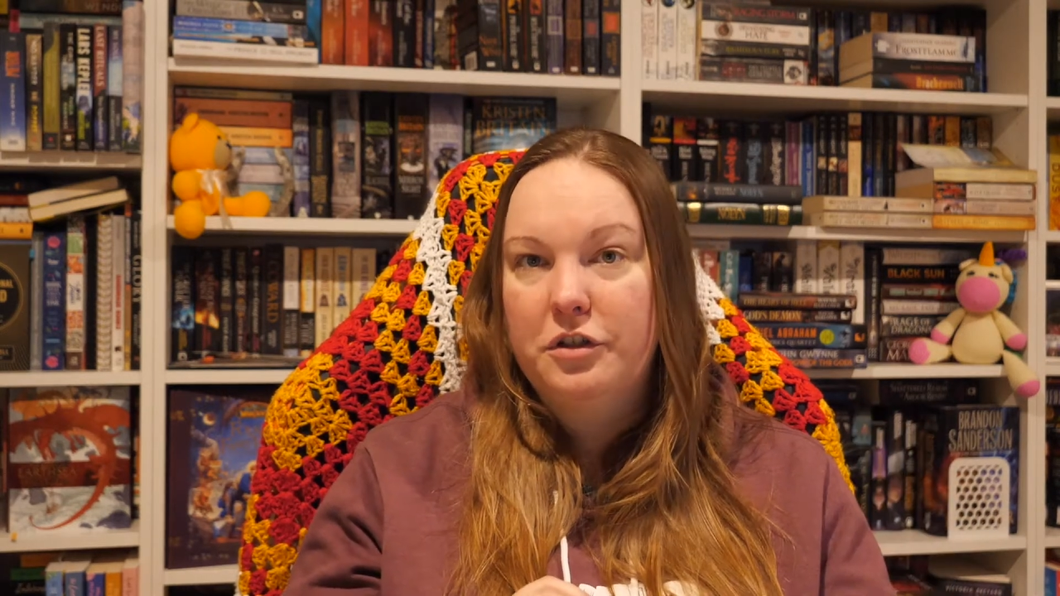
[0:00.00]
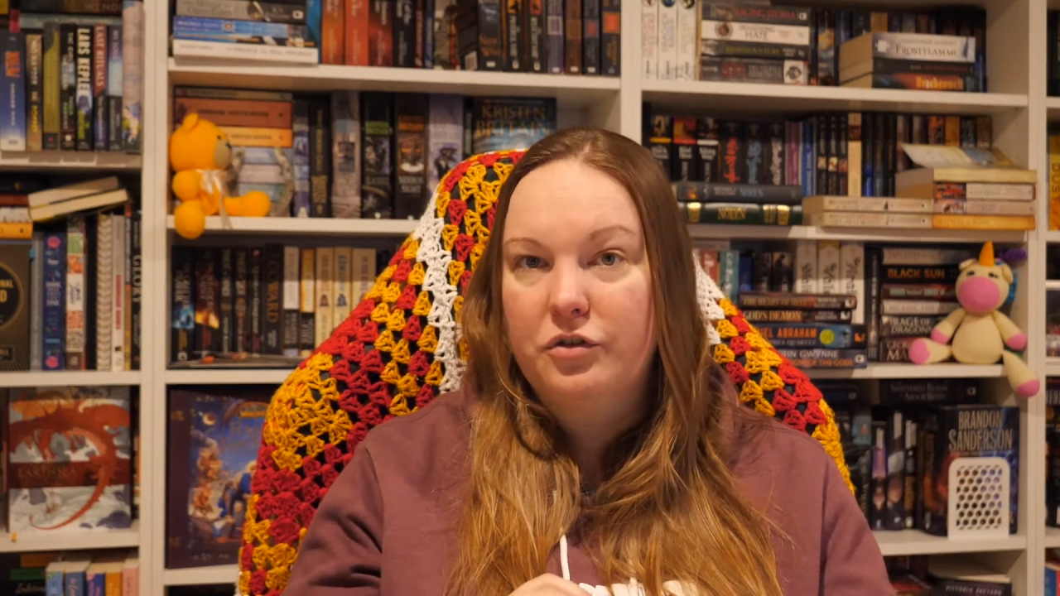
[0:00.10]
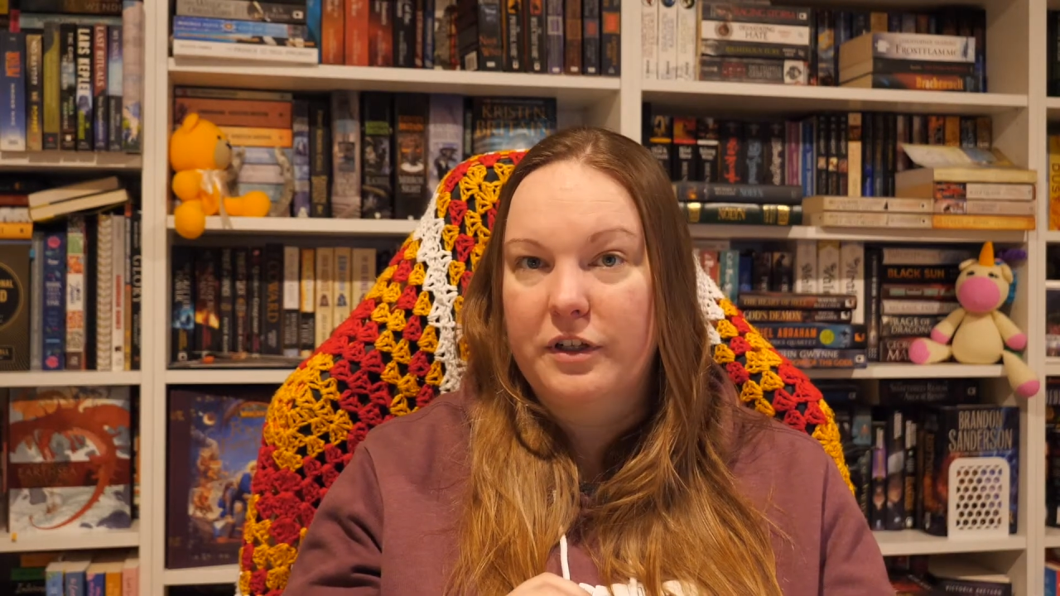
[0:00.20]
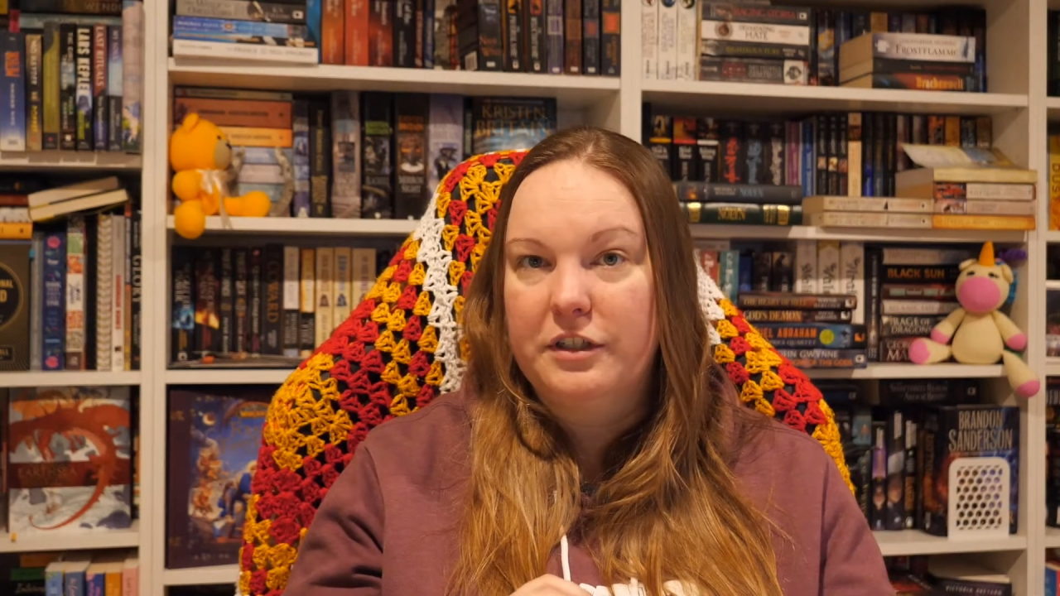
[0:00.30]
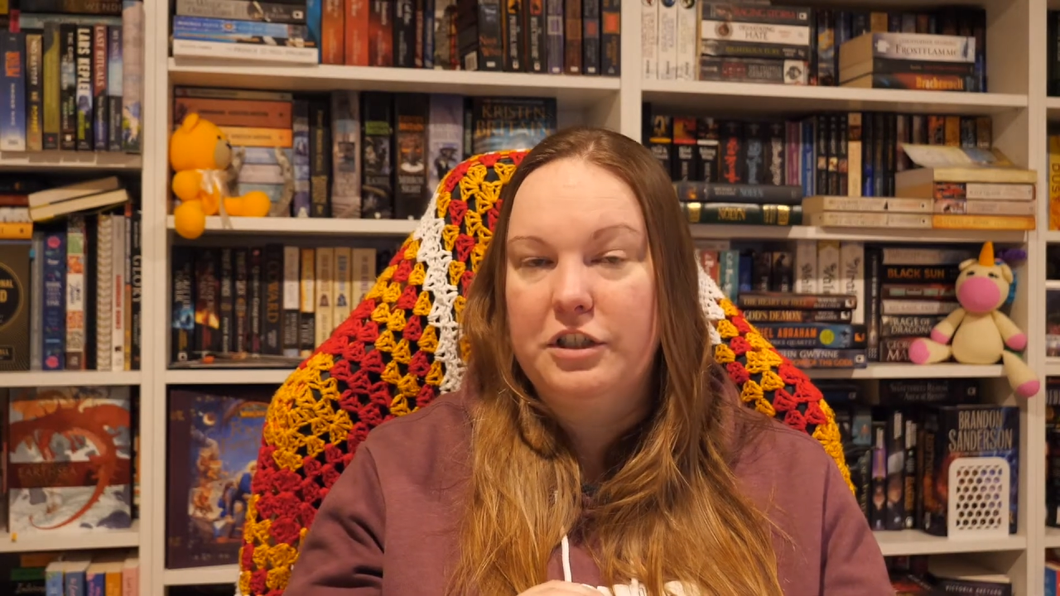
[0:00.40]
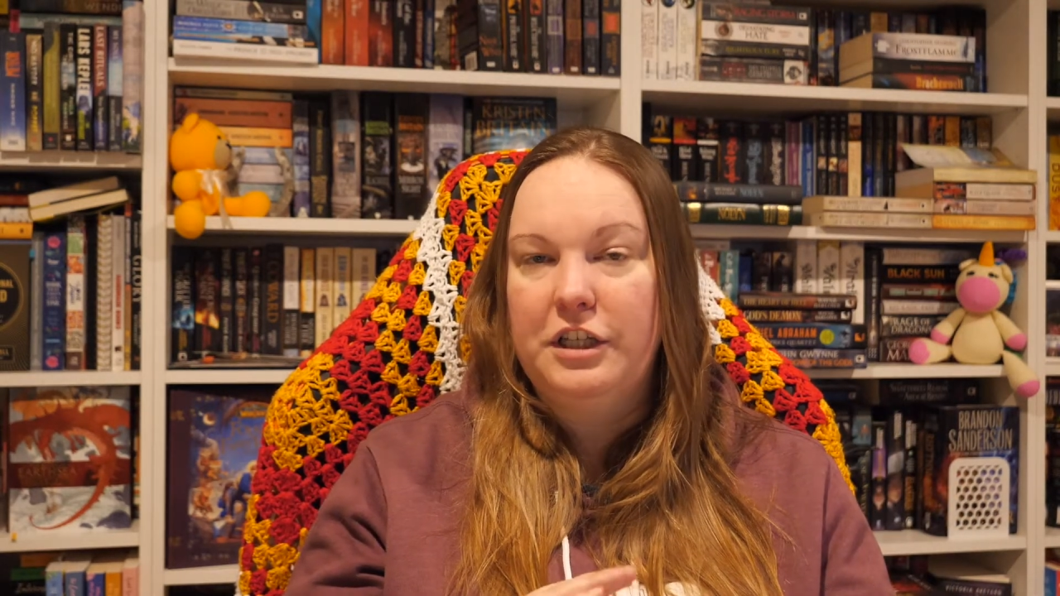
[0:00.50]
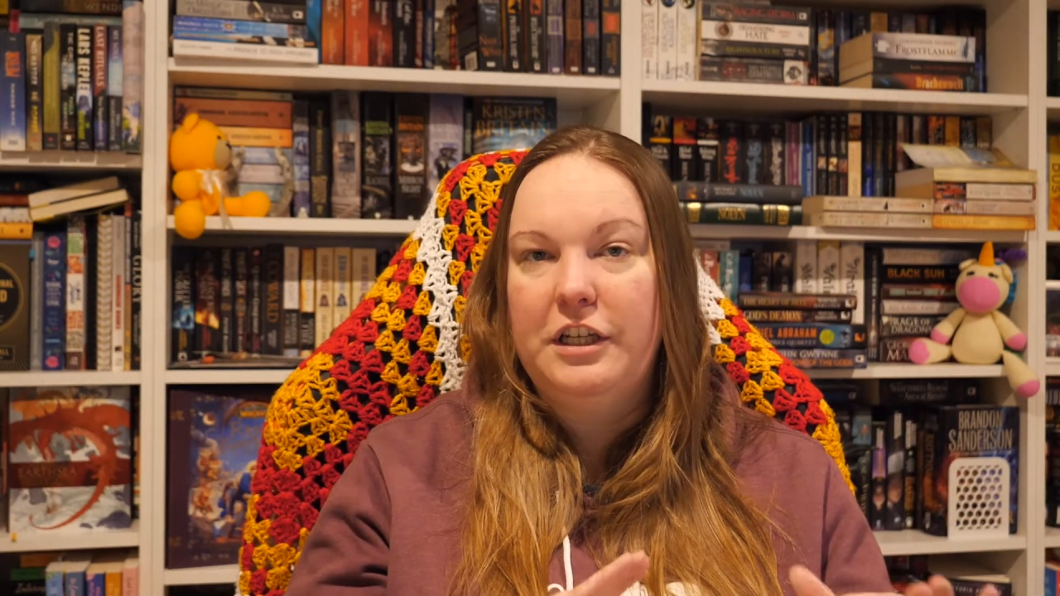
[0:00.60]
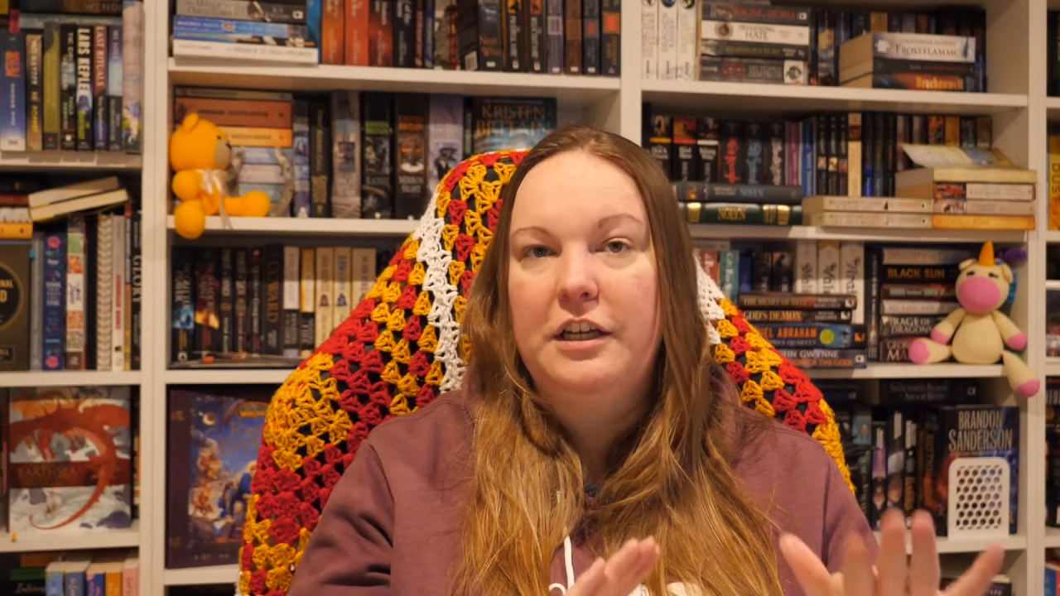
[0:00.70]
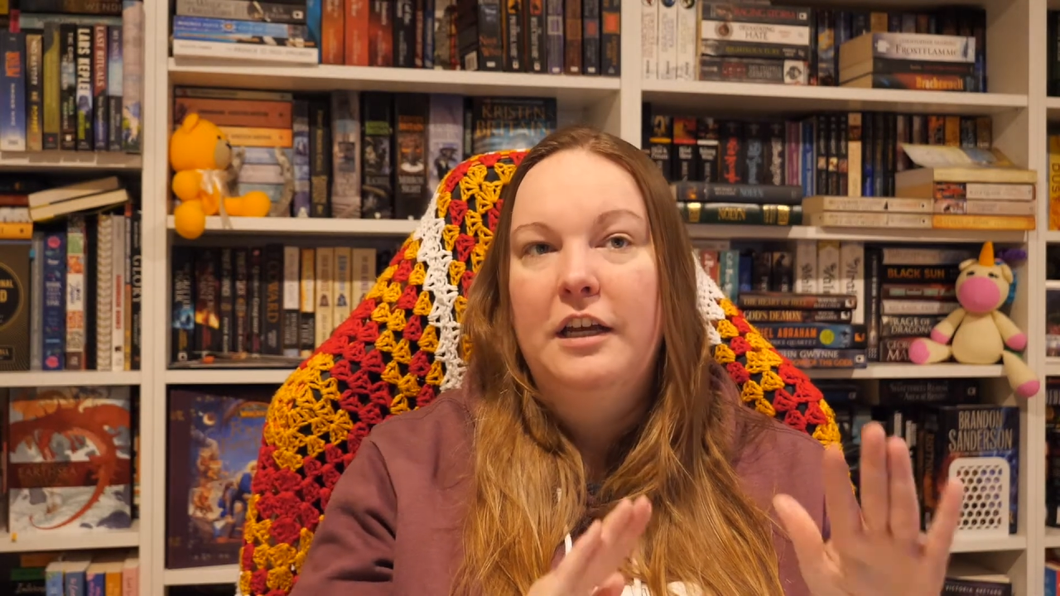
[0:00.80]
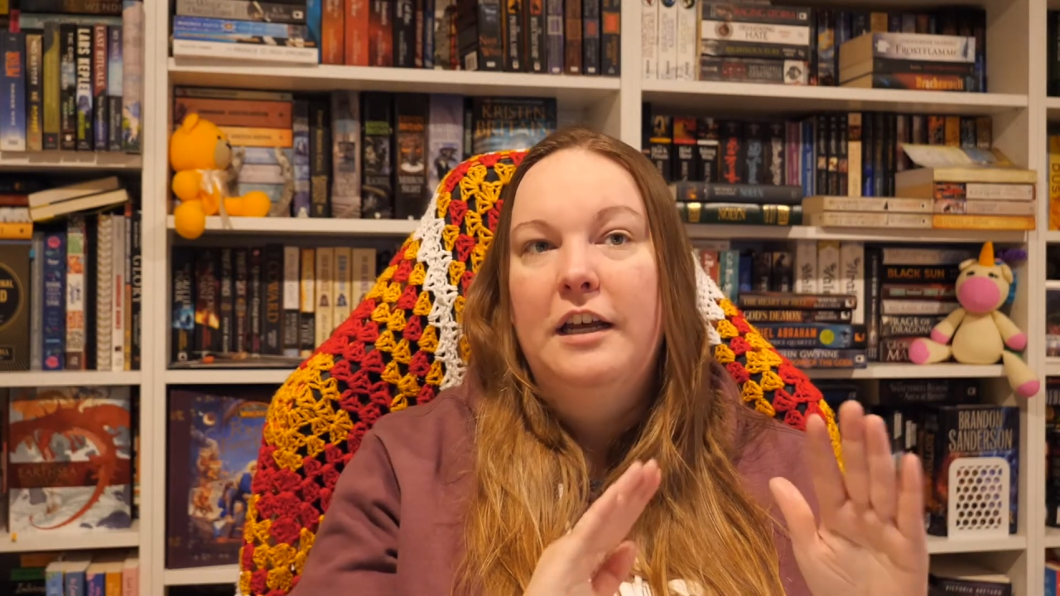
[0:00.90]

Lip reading: trilogy,